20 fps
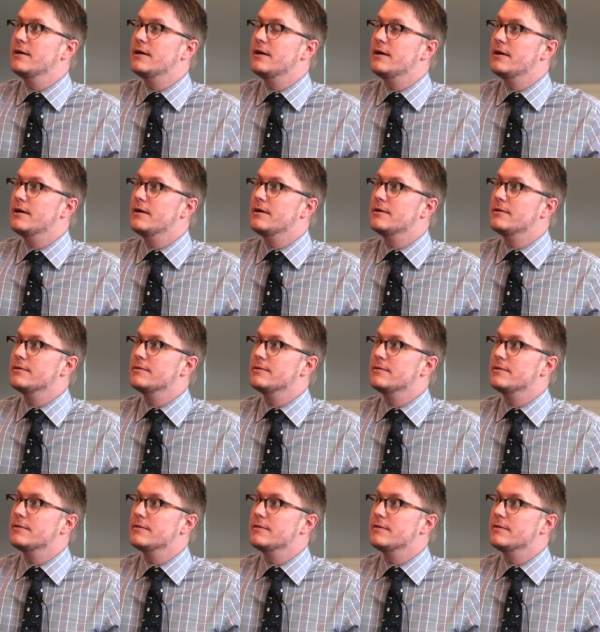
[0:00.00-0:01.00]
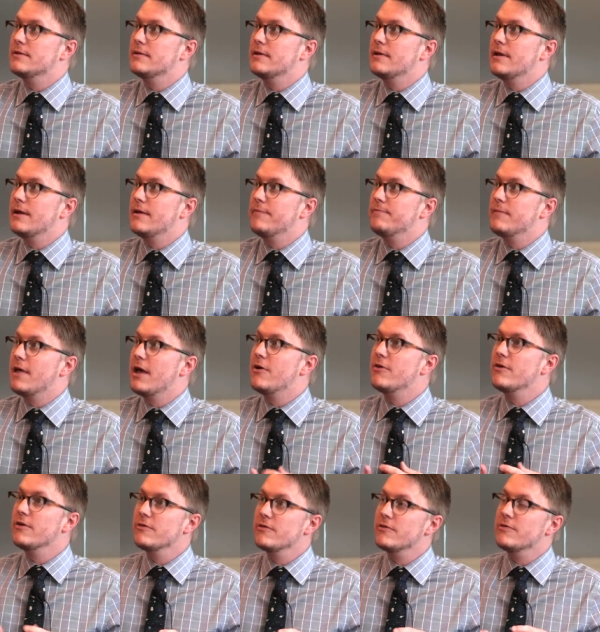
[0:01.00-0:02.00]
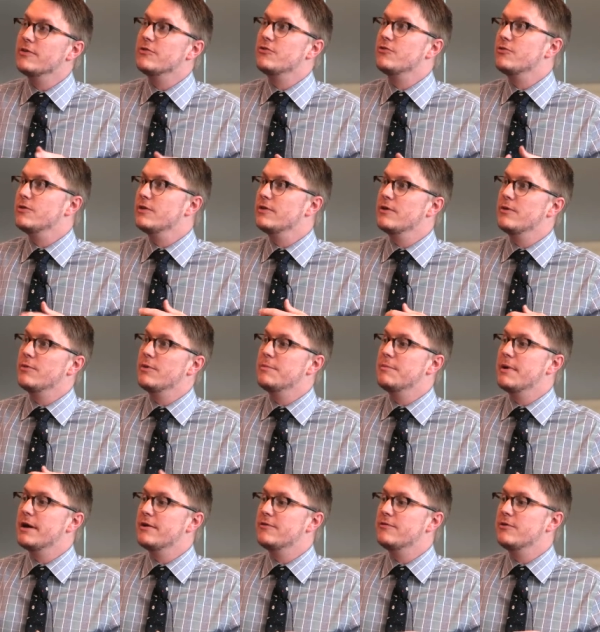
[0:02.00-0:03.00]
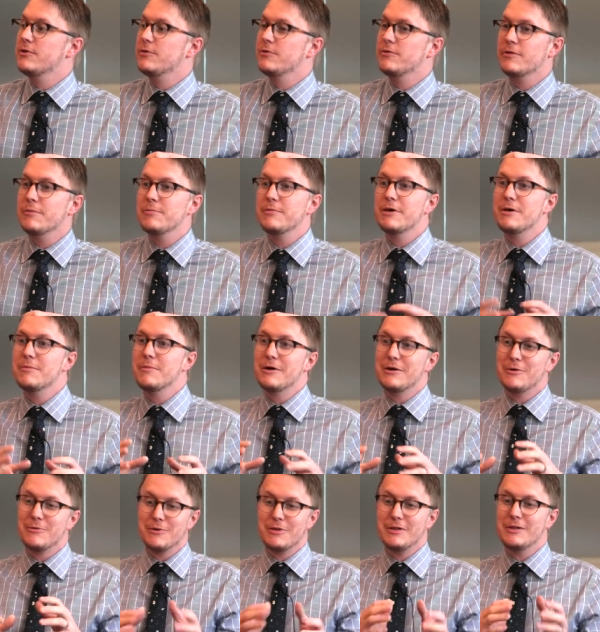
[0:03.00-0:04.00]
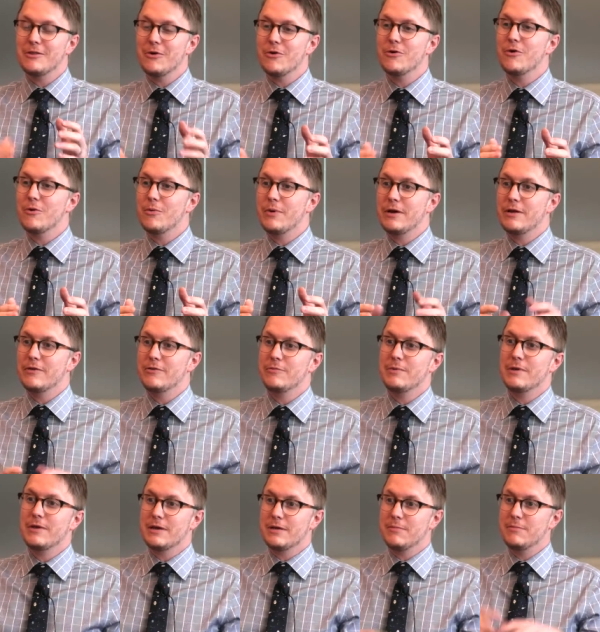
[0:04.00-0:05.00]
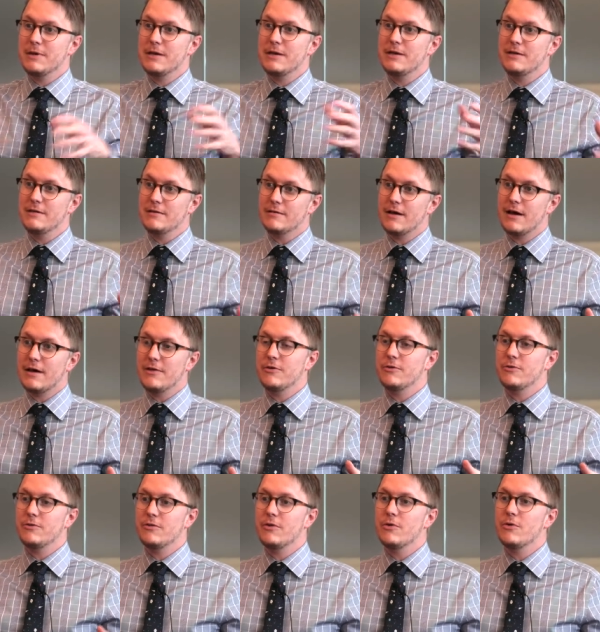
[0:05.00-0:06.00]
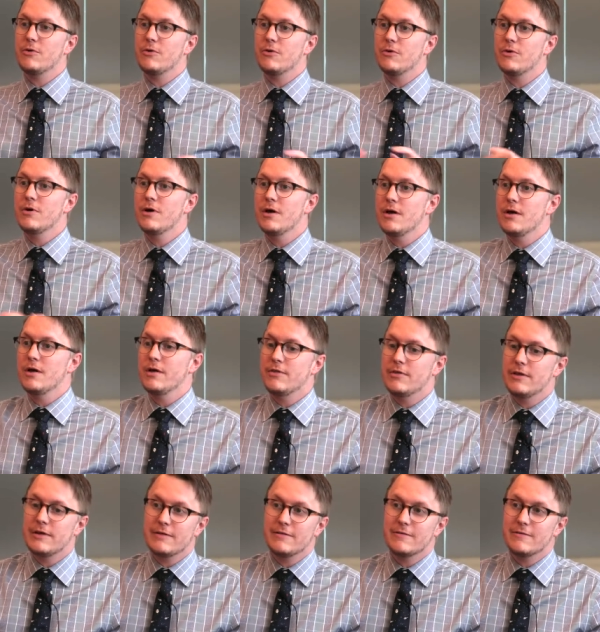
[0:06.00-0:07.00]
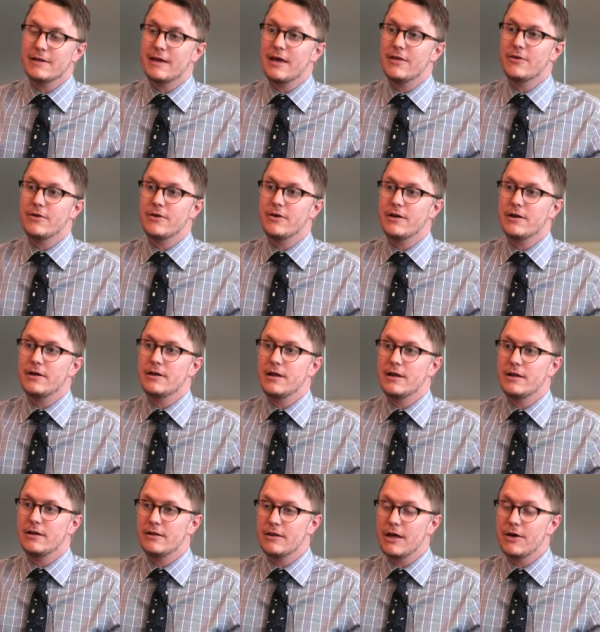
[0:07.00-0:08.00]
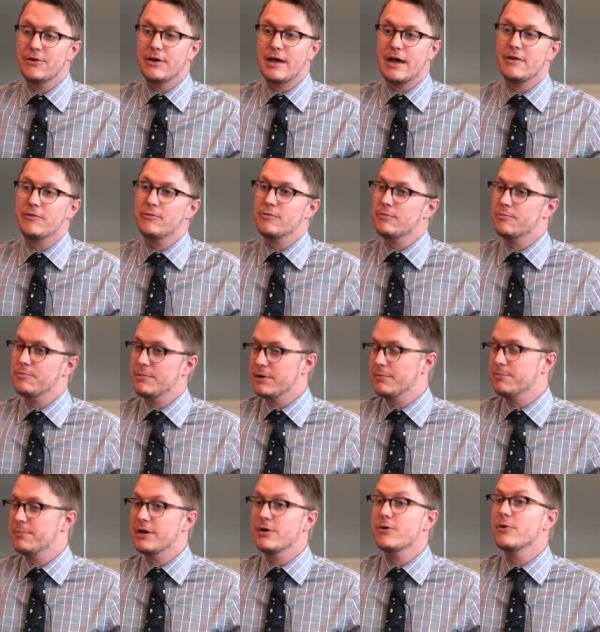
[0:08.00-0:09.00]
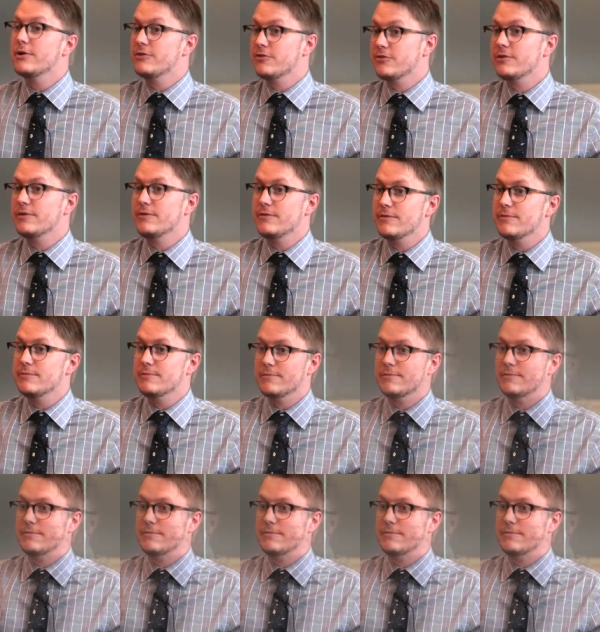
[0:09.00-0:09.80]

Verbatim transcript: uh, areas of history that we might have known something about in really local ways, but it can begin to tie those local things together and, and allow you to ask big, big questions.